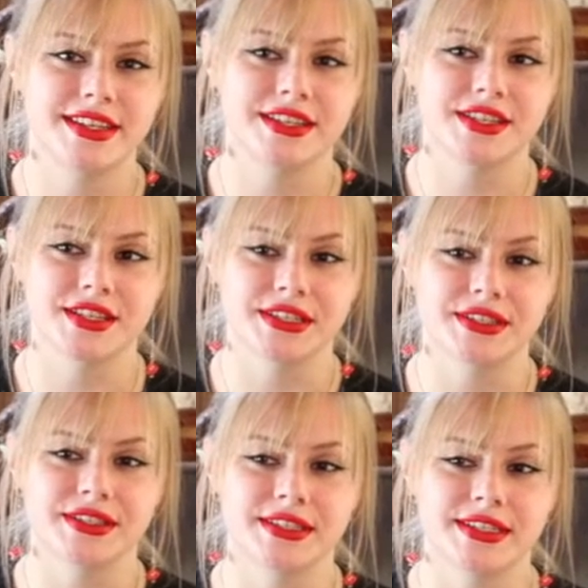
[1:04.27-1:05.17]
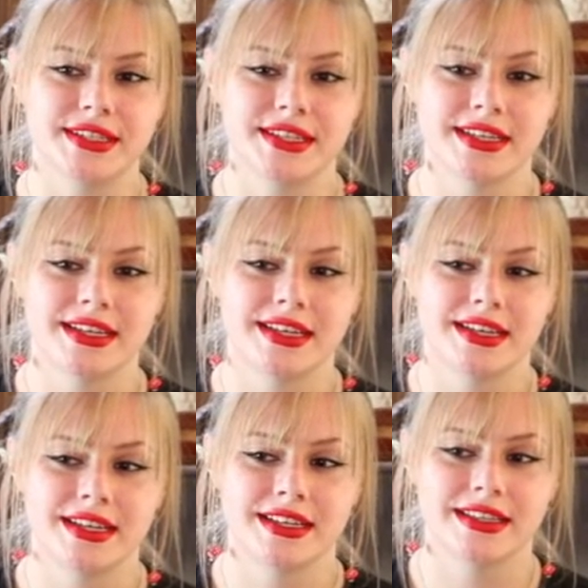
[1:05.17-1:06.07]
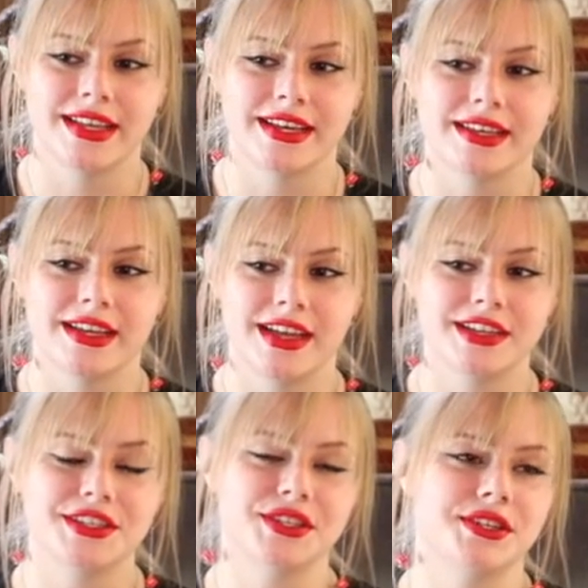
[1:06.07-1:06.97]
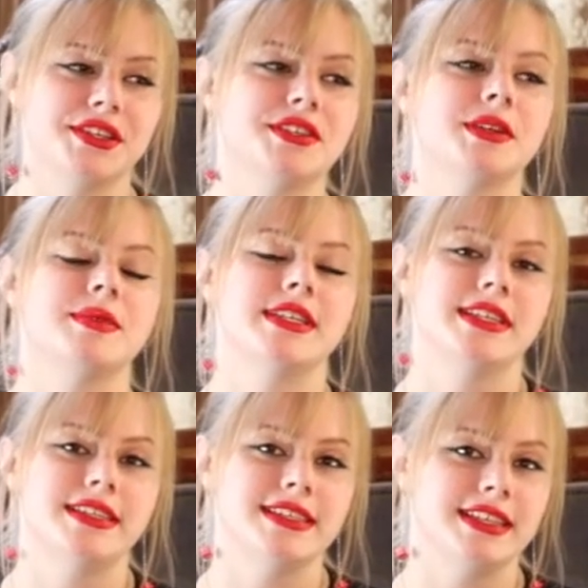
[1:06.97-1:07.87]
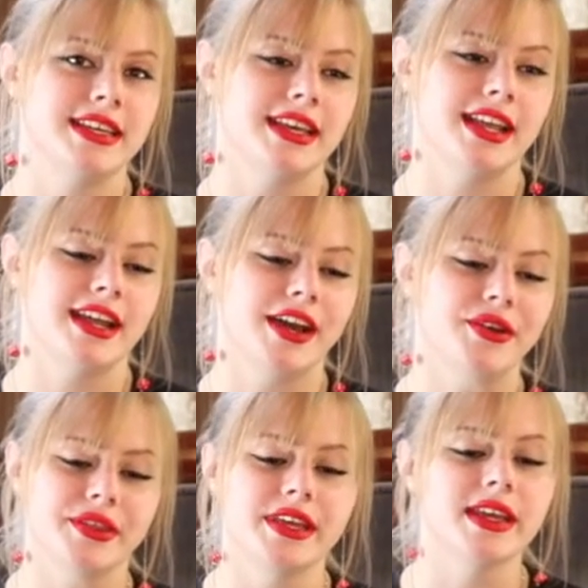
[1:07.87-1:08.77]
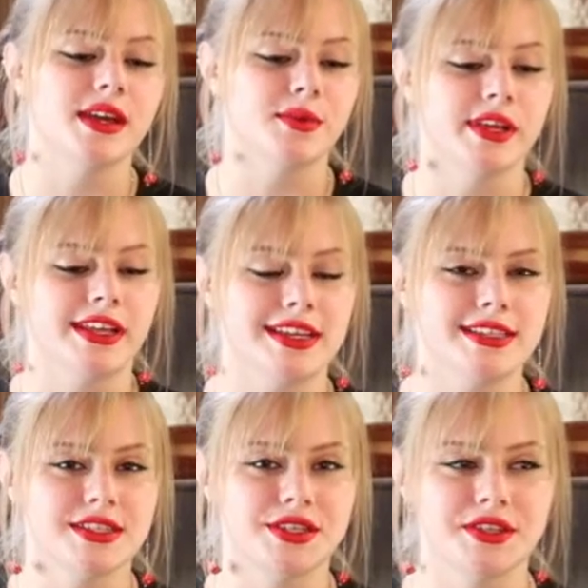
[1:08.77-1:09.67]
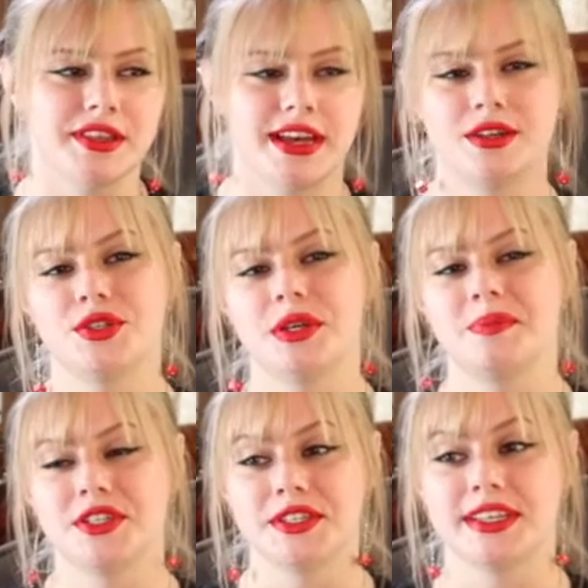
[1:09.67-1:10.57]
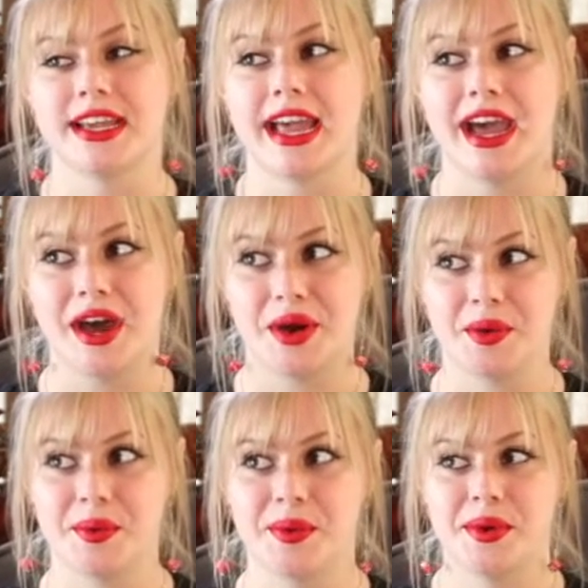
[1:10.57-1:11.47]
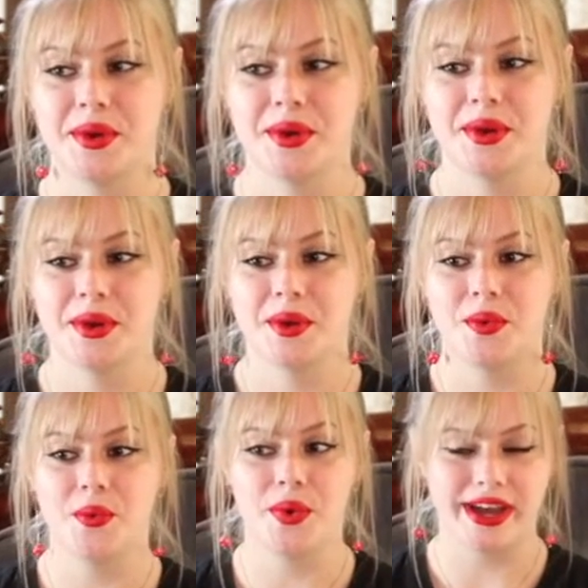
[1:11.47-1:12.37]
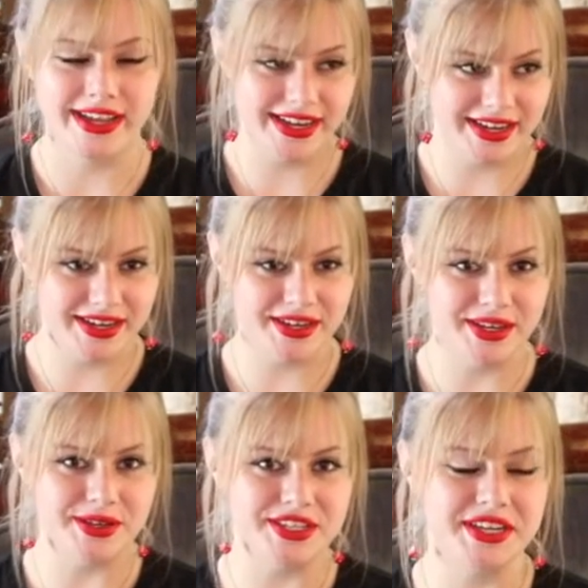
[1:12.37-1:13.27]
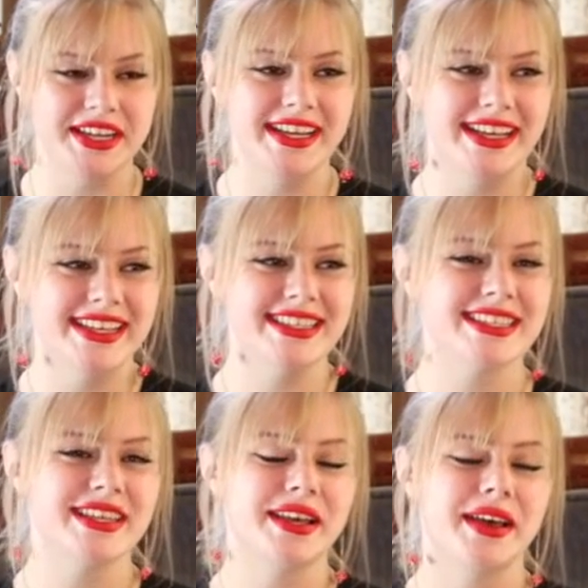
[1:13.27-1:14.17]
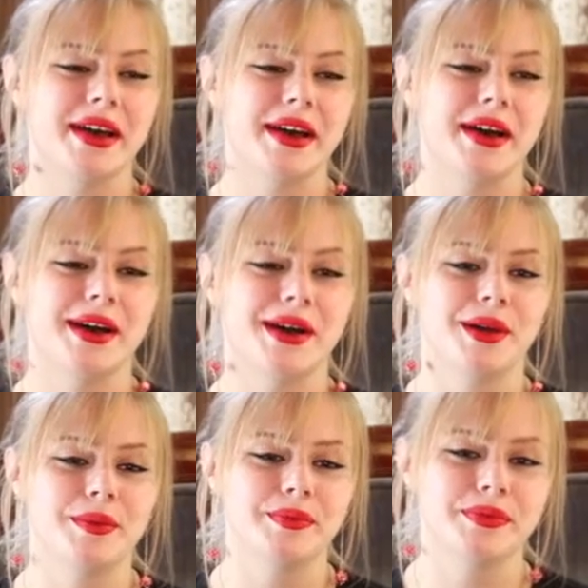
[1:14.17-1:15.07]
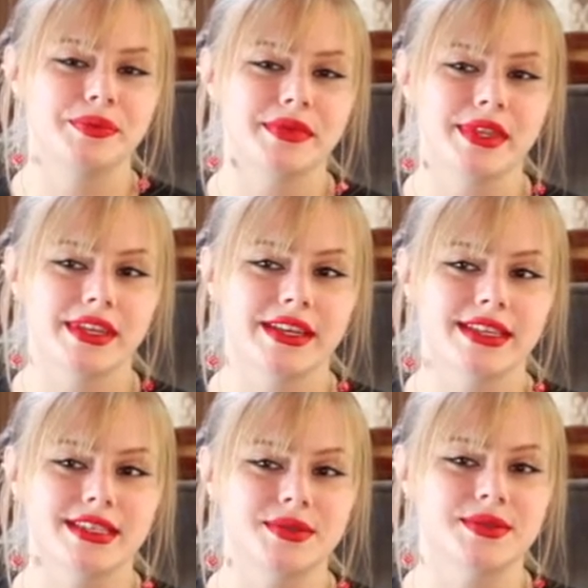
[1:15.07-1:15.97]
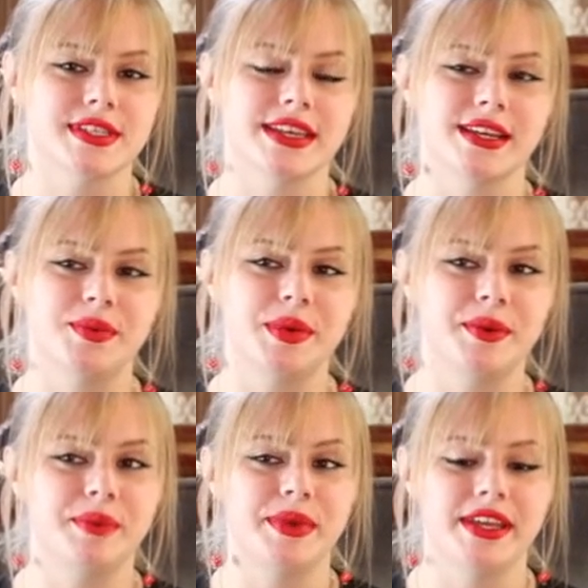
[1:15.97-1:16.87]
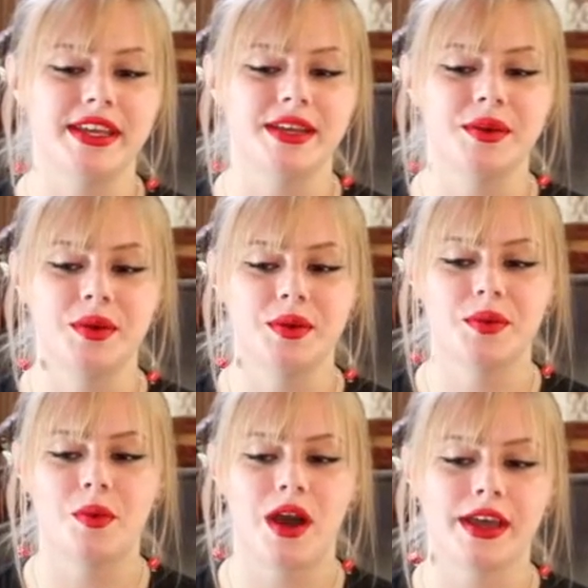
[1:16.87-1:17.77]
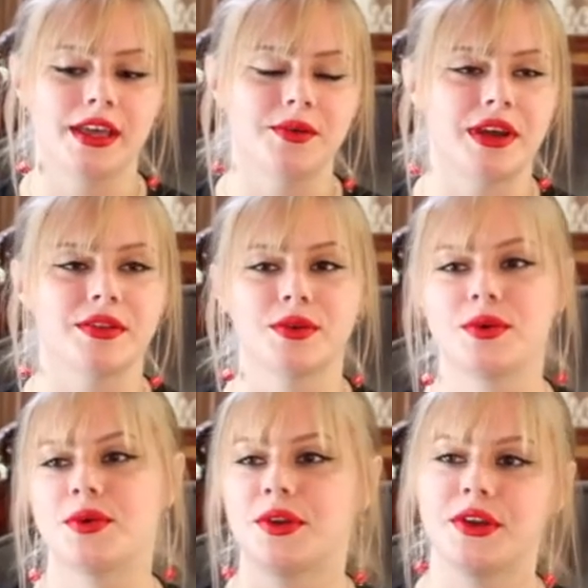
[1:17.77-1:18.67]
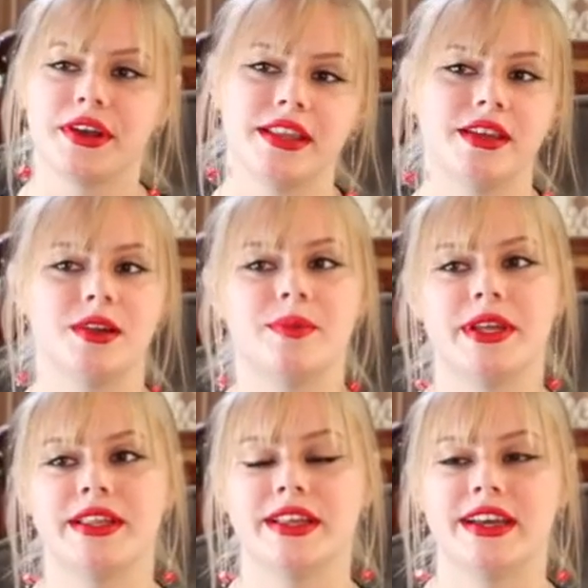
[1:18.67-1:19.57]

until I just took the trip to DC, and I don't think I realized until that trip just how white Eugene is, because it was we would be walking around the corner and there'd be